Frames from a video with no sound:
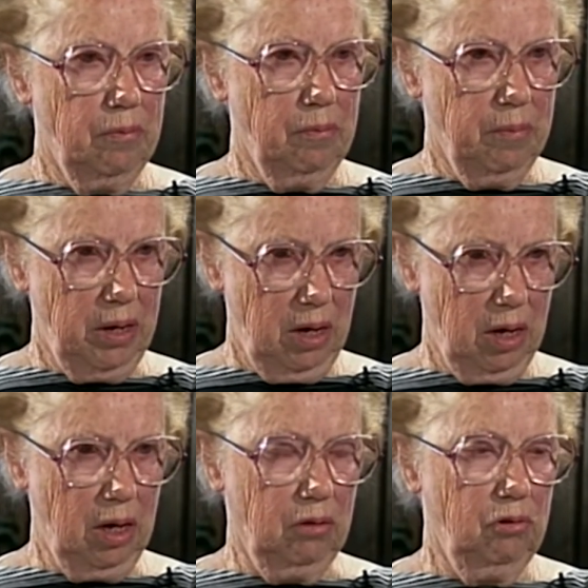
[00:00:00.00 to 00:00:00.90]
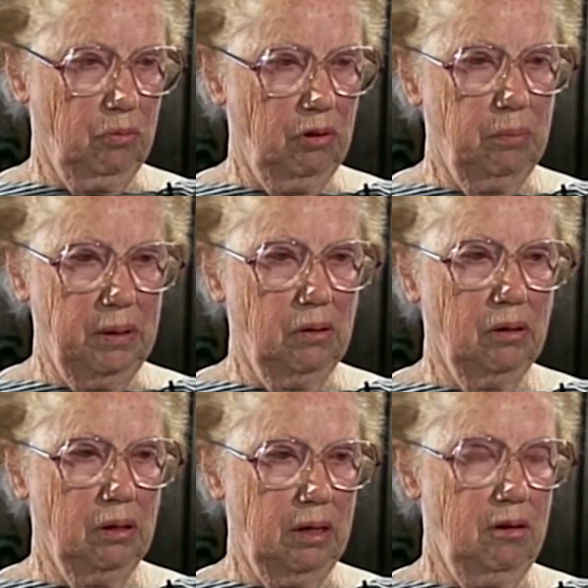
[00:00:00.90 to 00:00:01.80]
my house was built
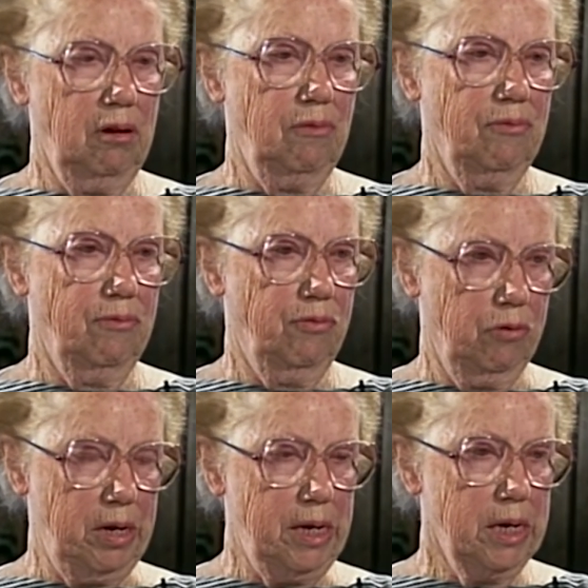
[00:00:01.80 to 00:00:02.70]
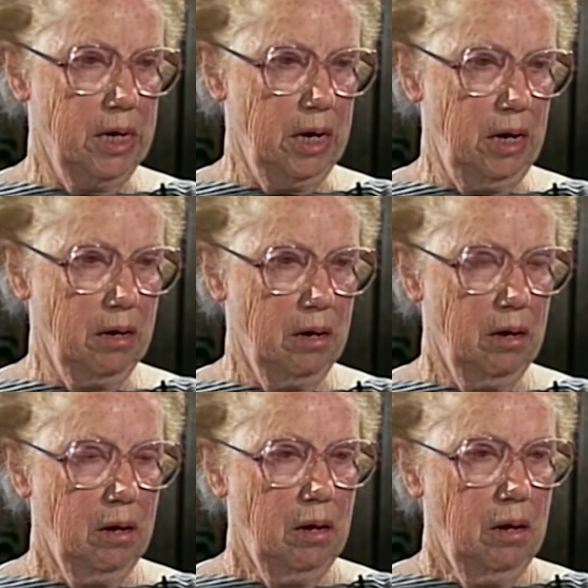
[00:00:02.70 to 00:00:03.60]
in 1949.
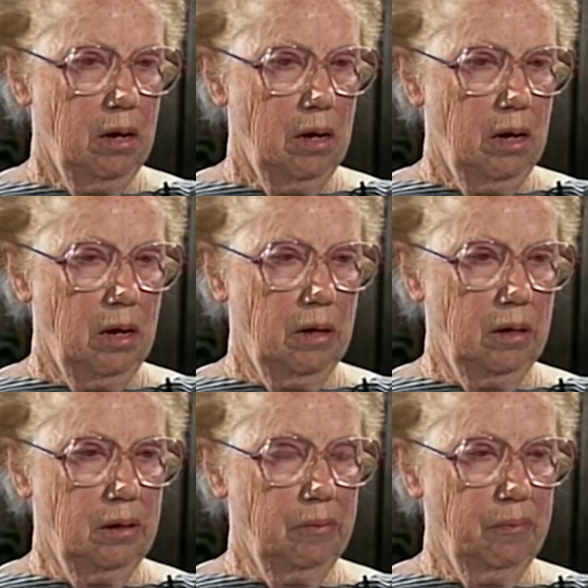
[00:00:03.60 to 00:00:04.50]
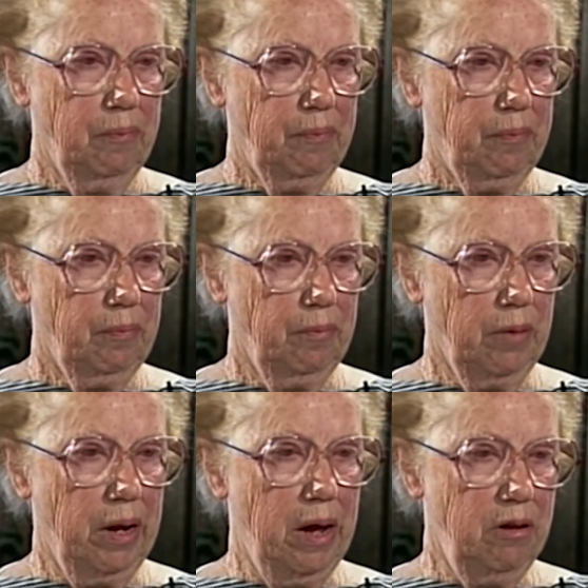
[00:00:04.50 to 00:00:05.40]

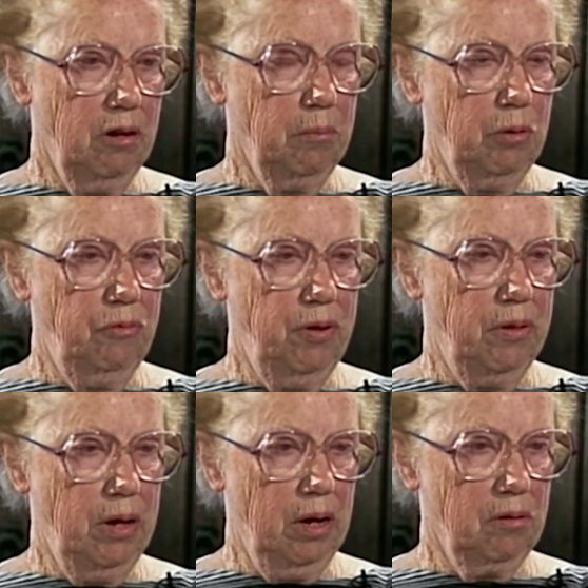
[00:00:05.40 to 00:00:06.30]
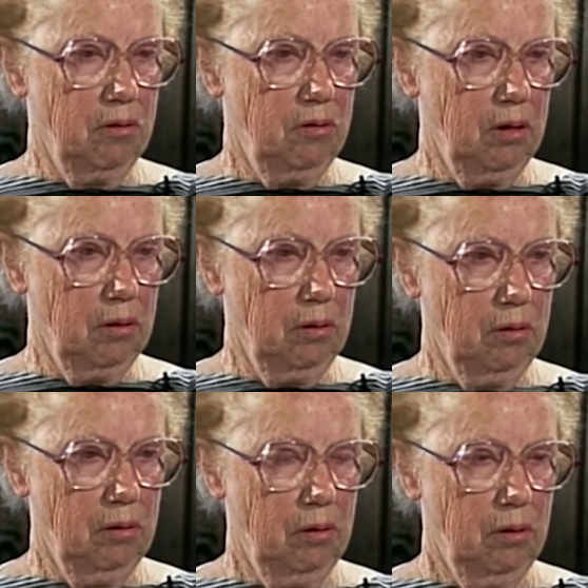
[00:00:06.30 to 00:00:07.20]
But I didn't move in that until
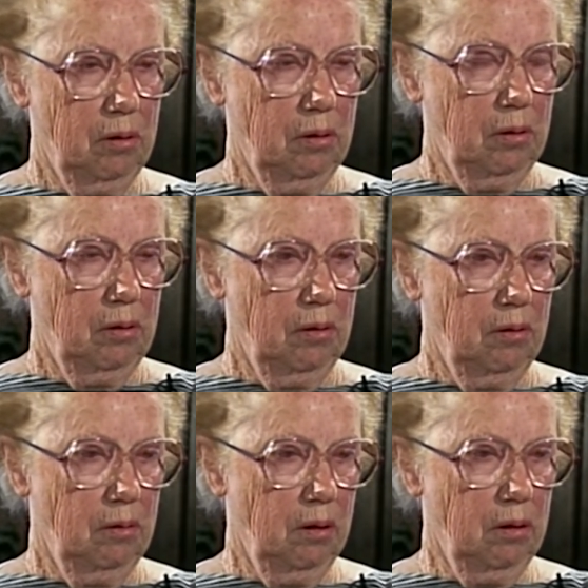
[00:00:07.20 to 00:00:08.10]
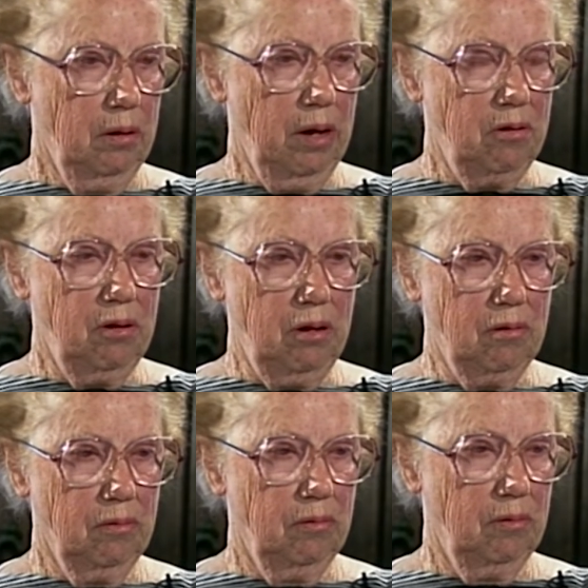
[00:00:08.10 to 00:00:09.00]

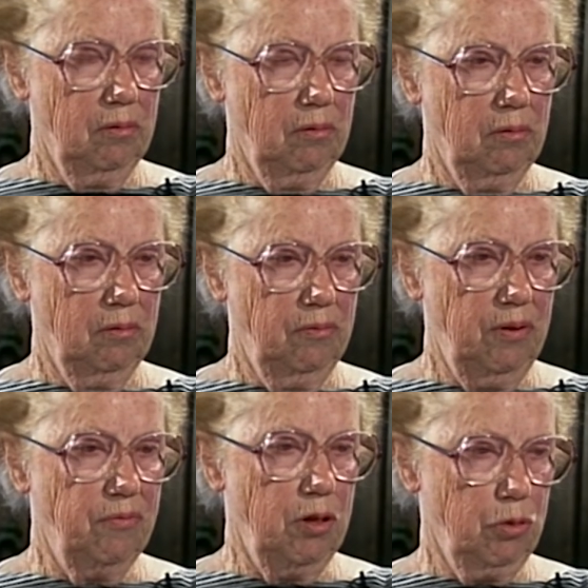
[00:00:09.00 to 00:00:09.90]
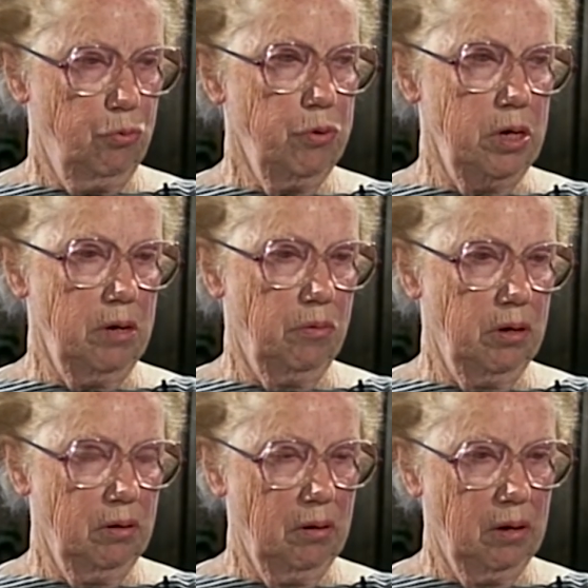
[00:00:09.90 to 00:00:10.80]
1953
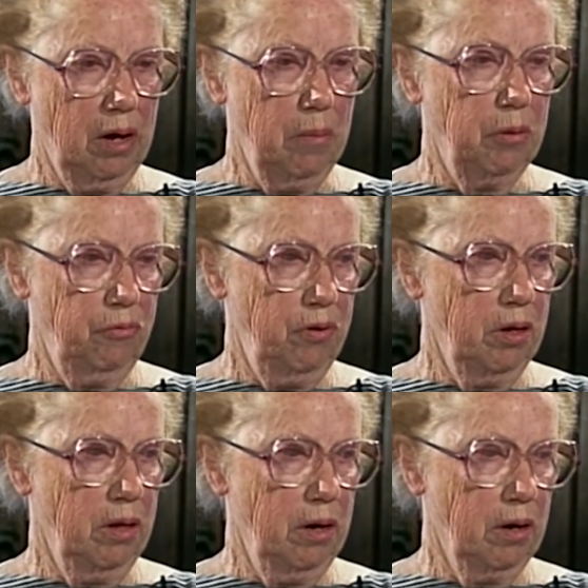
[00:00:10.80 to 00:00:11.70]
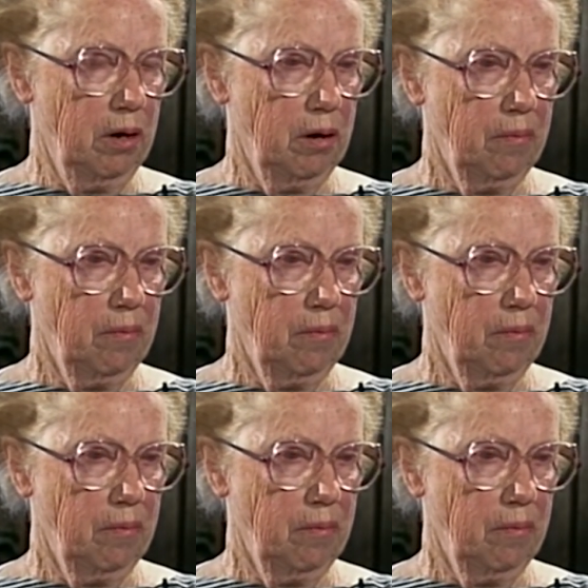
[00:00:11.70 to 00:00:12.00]
when I moved in there.